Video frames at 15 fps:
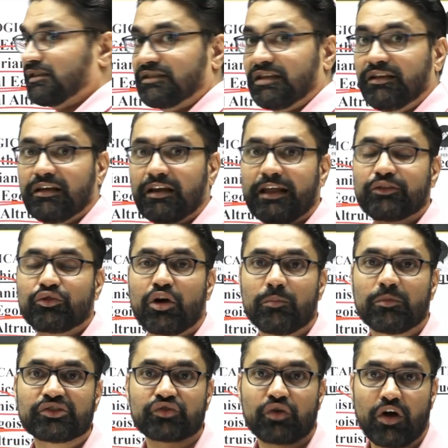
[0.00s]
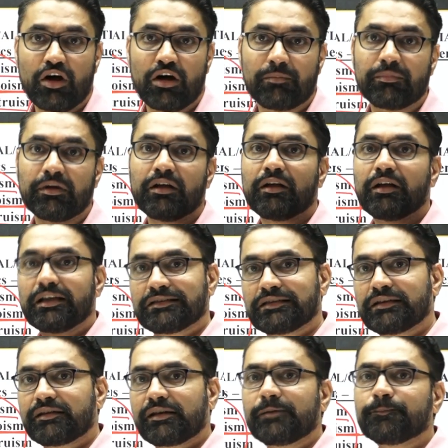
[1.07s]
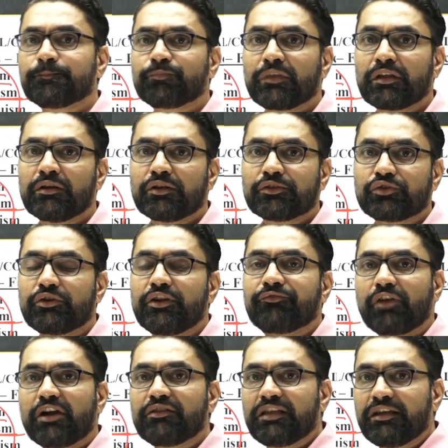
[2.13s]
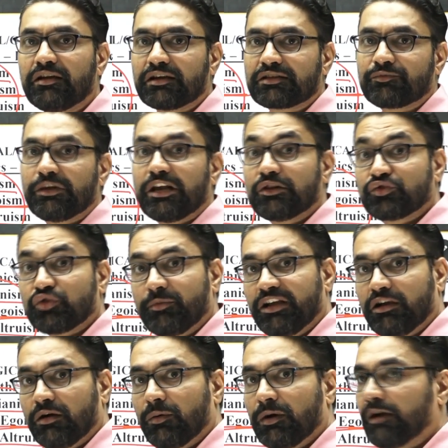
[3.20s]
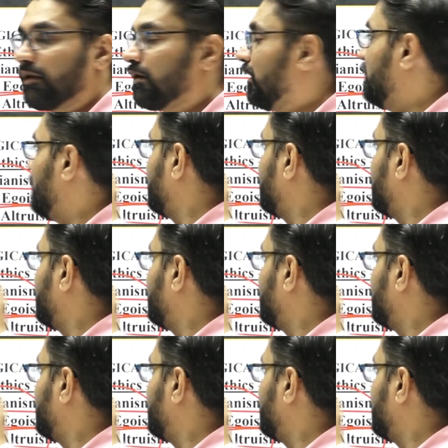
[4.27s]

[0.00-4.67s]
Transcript: thinkers like Thomas Hobbes, etc. So different thinkers will also be covered under